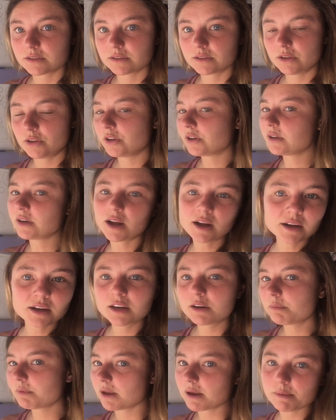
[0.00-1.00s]
you're not going
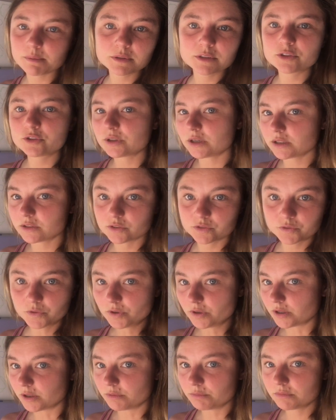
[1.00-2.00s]
to be able to
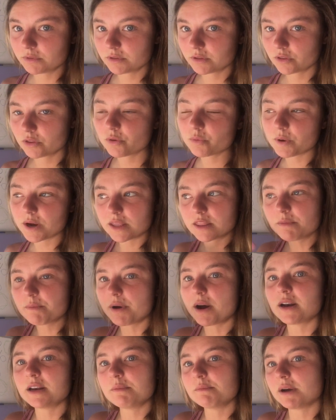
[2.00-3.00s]
transform the way the
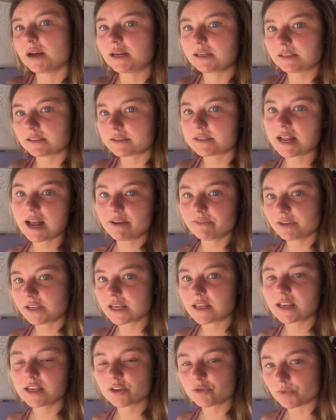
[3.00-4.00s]
body mind is
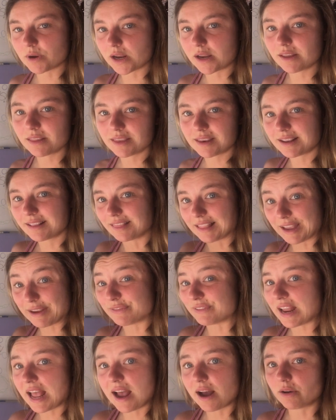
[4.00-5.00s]
navigating and regulating life
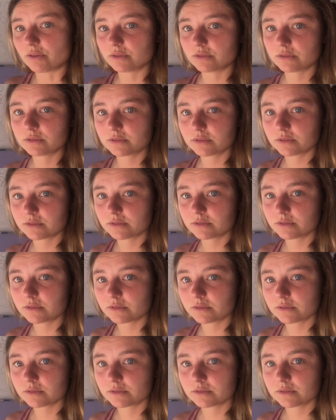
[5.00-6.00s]
now.
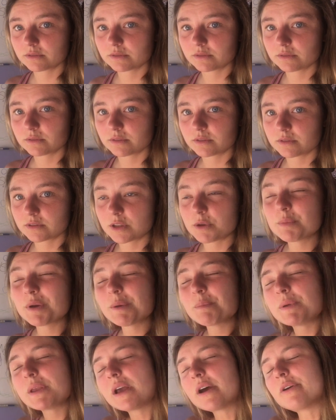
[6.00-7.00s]
There
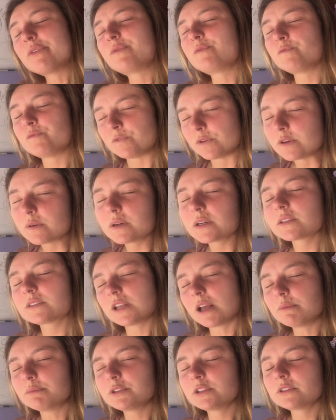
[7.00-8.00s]
might be a few
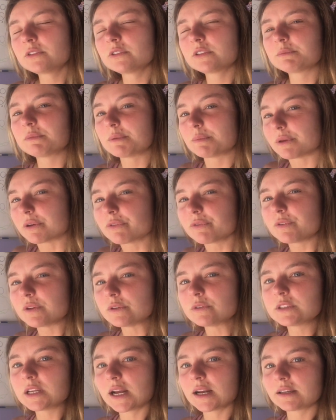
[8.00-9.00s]
exceptions, maybe a few
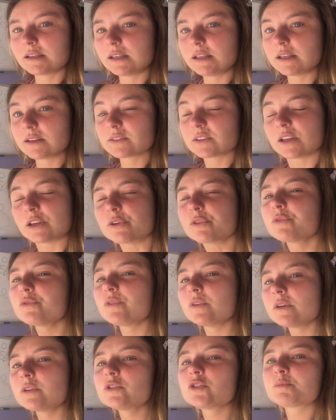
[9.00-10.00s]
techniques in a
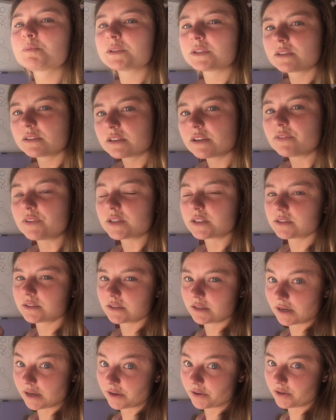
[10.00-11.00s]
few specific
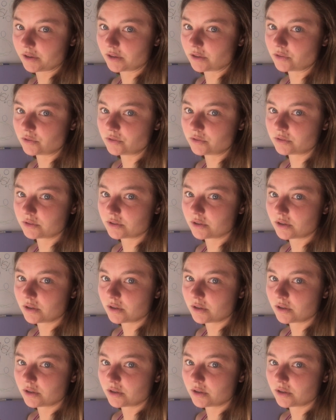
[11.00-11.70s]
scenarios